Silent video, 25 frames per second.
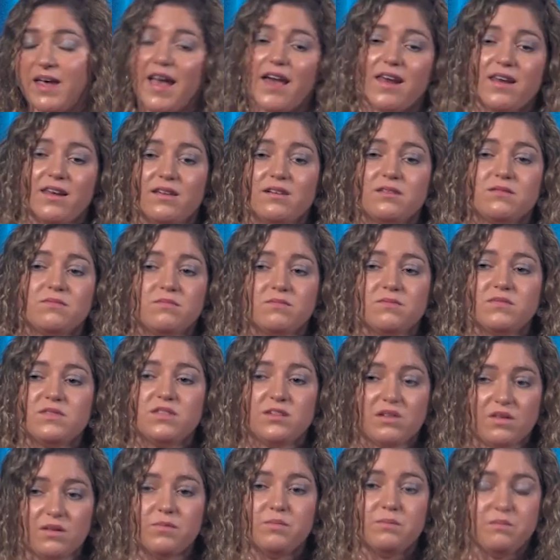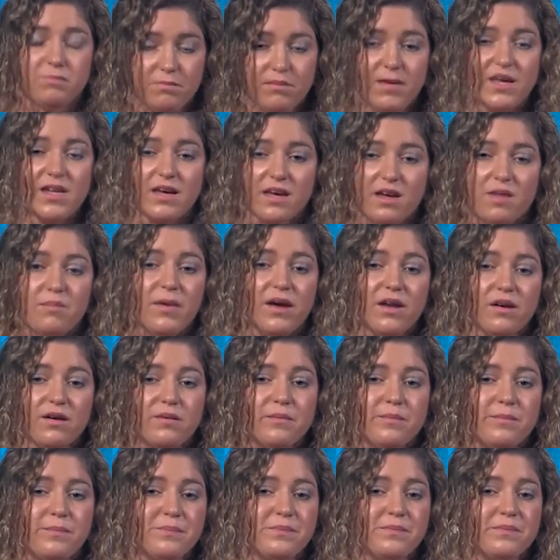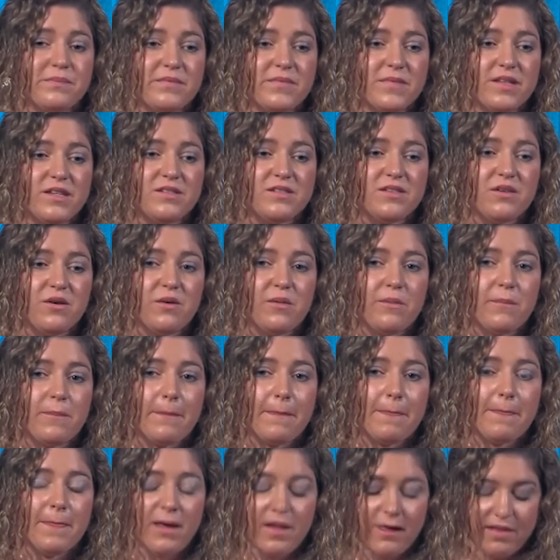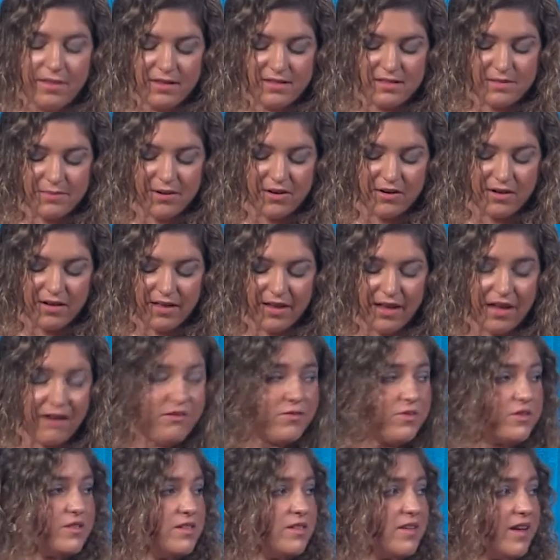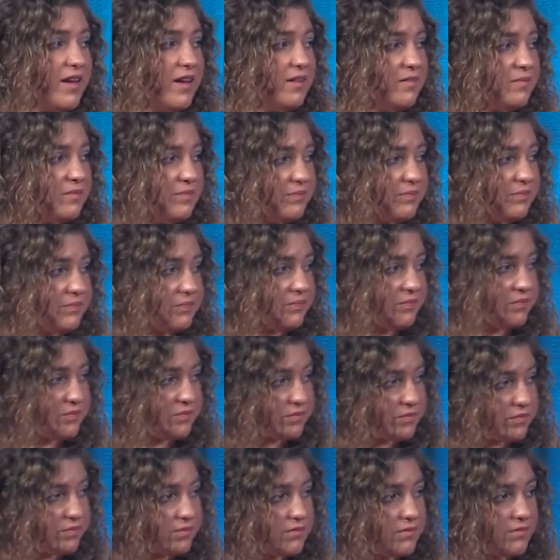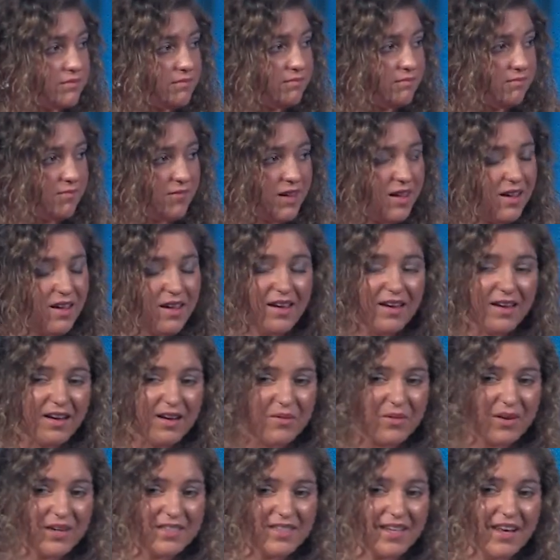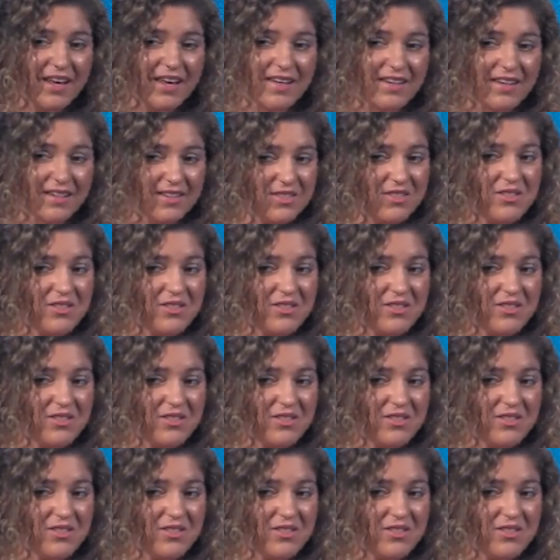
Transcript: adding to making it better. So that's about all I have for tonight. I want to tell you to